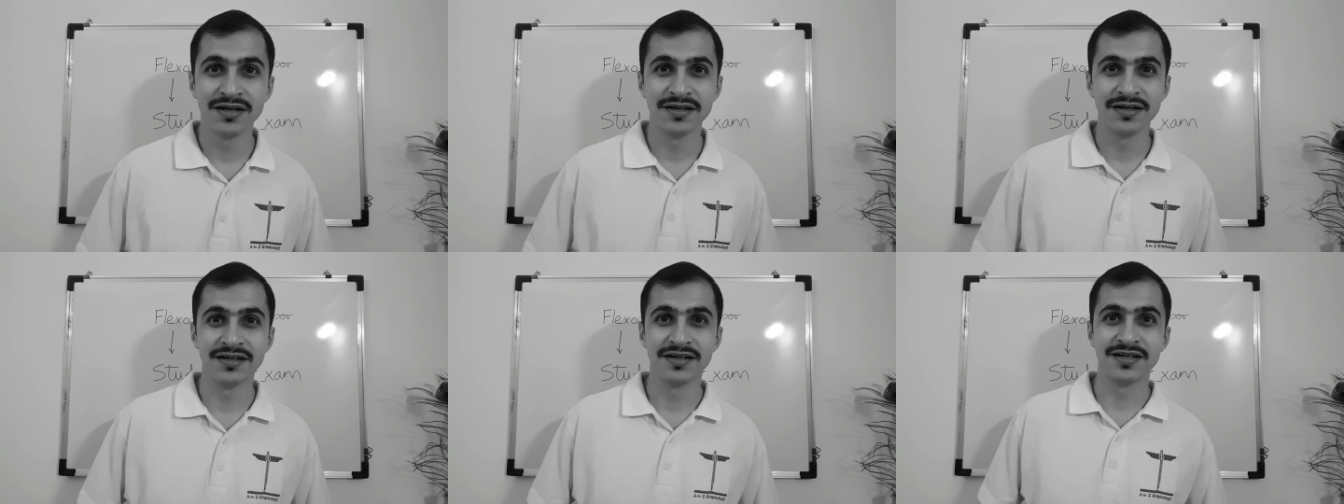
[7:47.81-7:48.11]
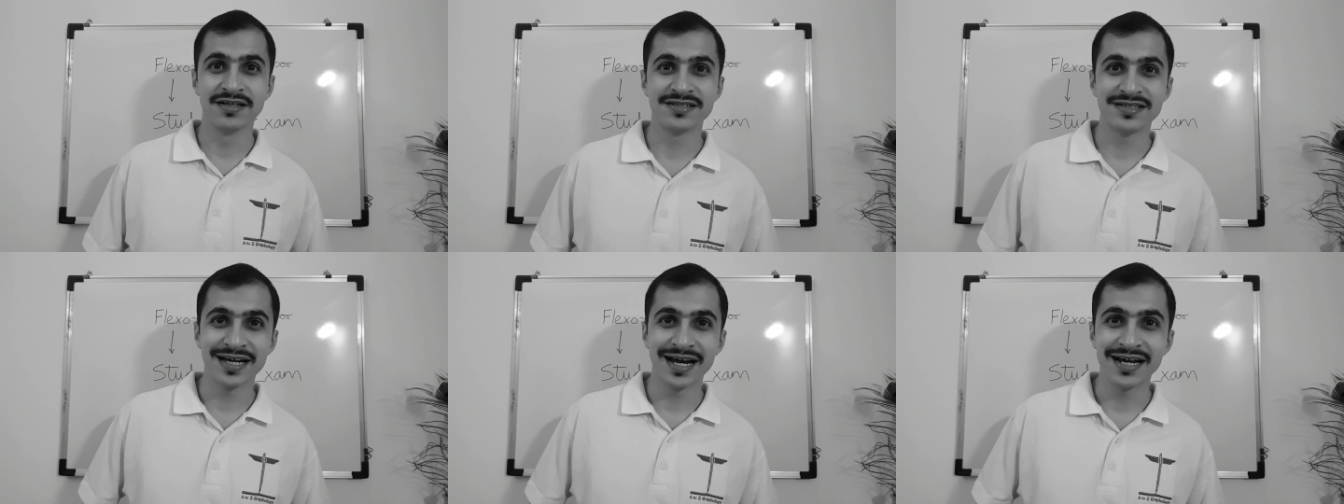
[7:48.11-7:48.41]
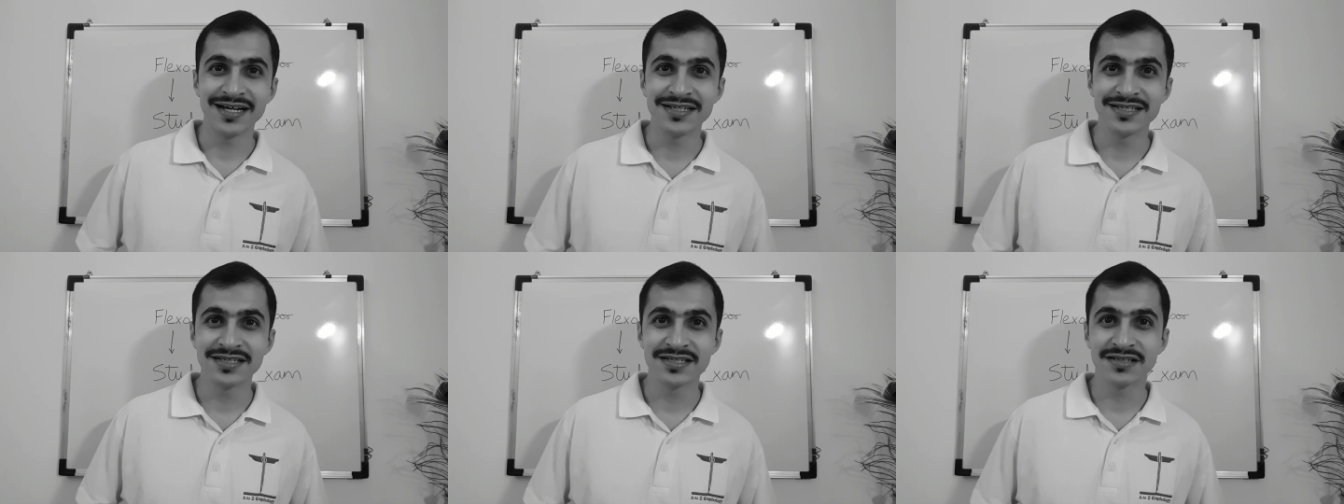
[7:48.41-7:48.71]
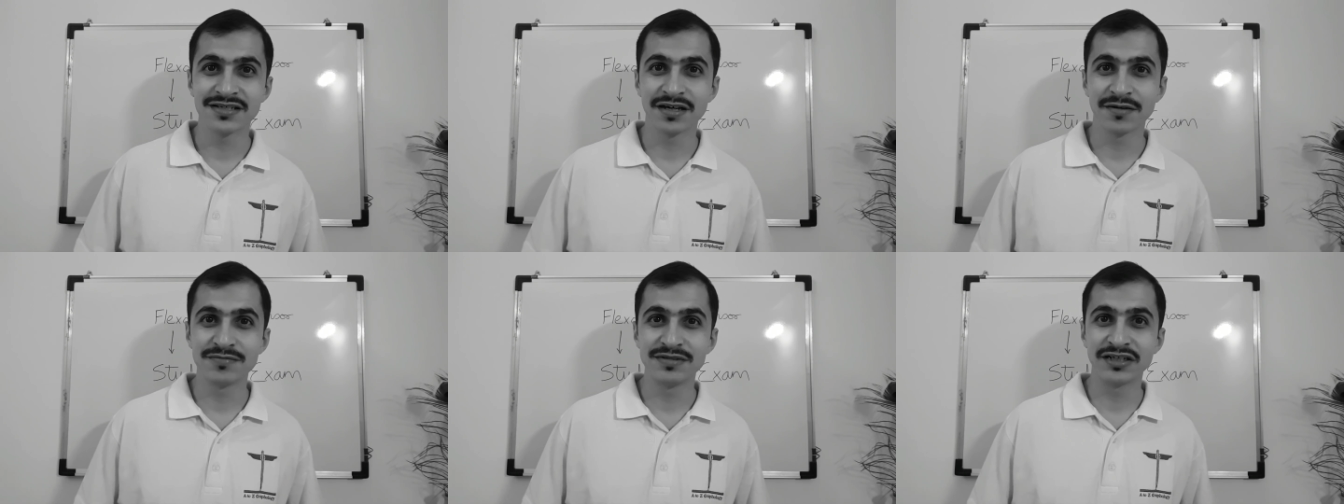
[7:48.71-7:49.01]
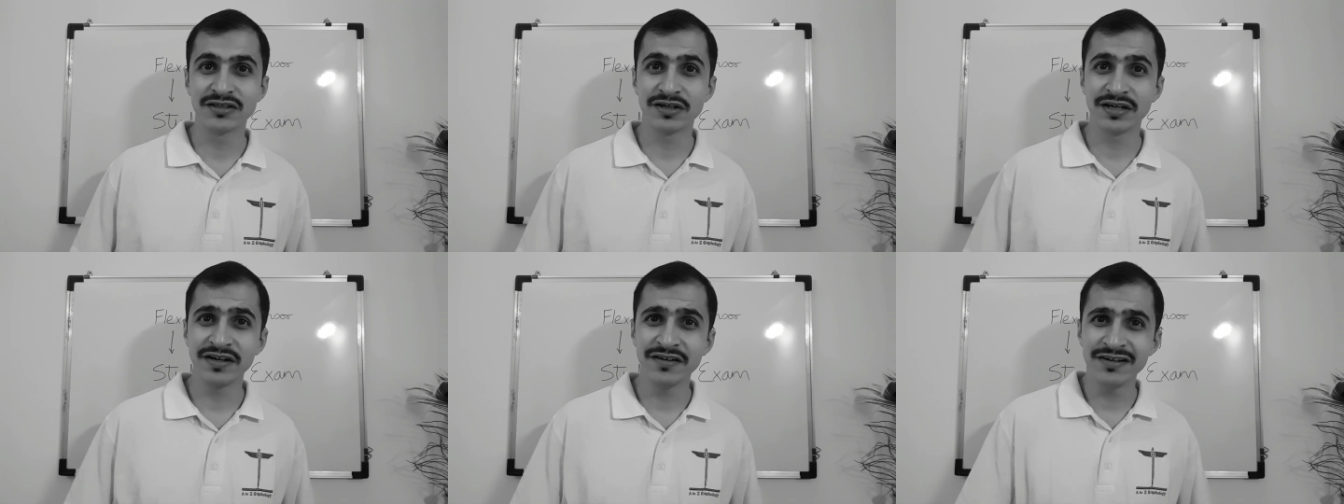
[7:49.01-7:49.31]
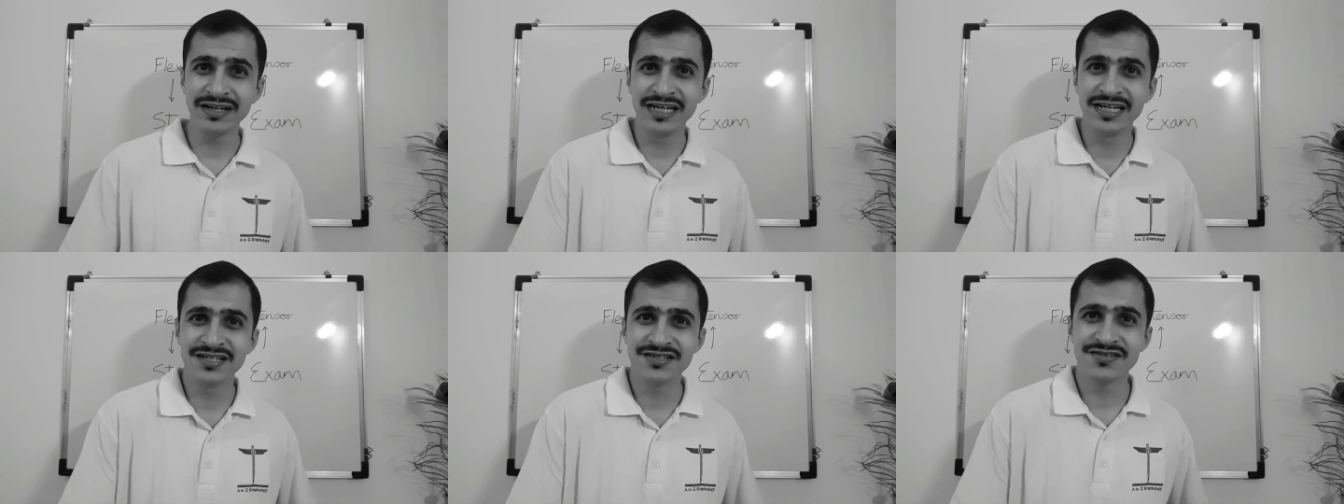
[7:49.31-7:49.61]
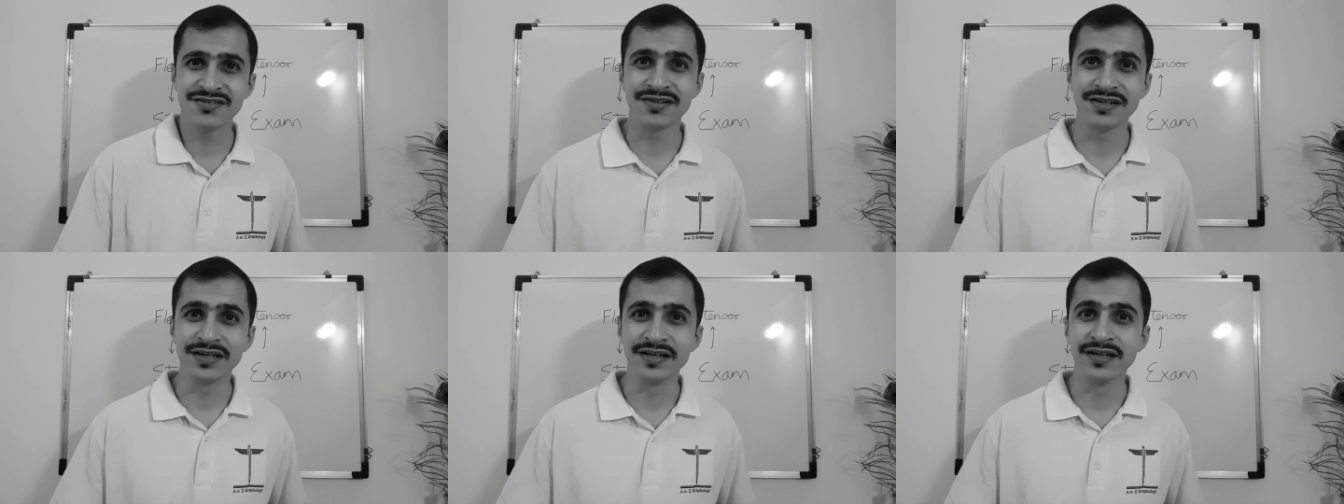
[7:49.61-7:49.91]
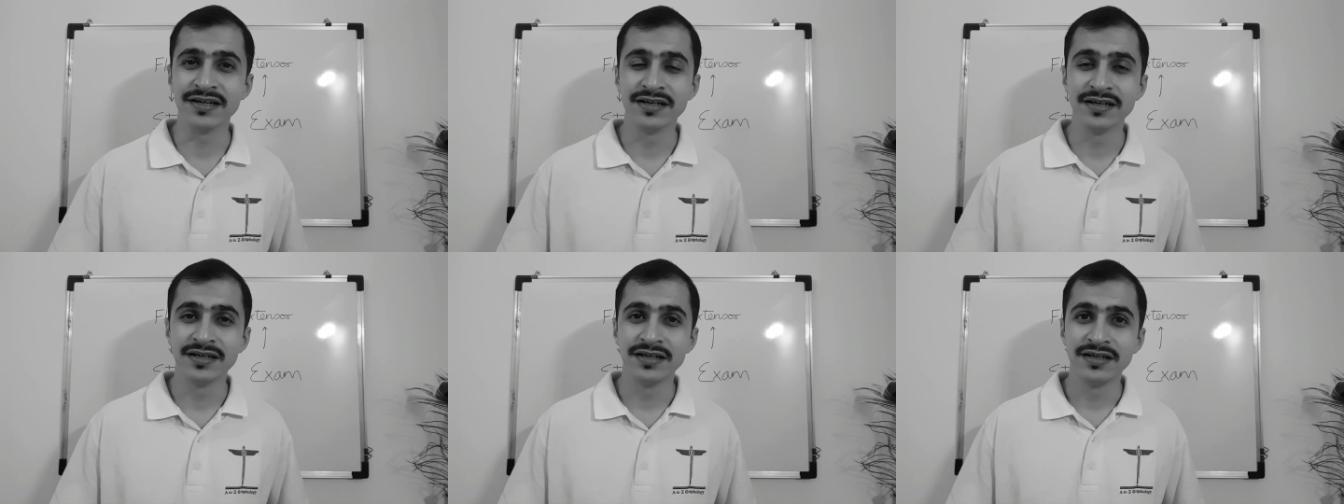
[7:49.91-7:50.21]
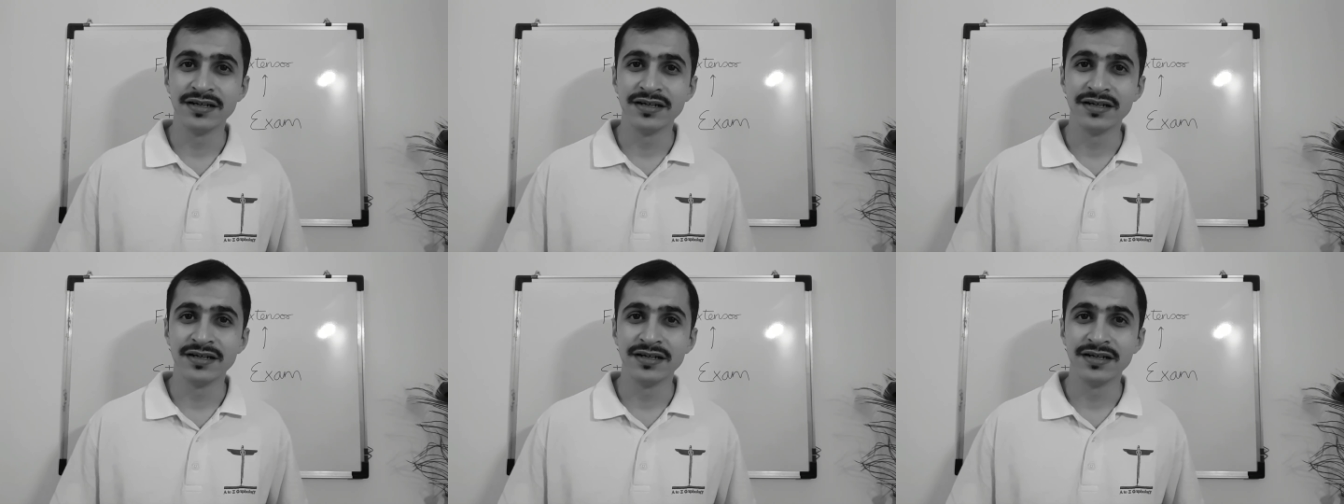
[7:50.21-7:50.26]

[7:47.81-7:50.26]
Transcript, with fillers: uh, science subject or even history,